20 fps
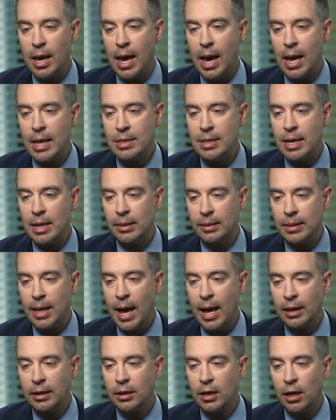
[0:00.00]
and in
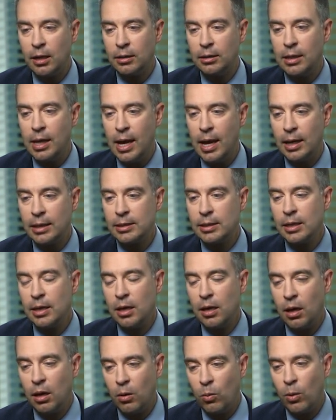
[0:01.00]
that context,
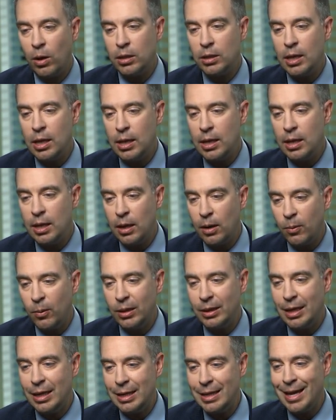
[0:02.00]
when
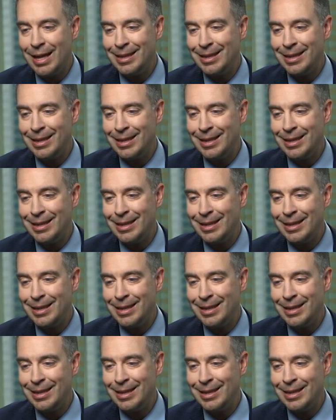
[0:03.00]
they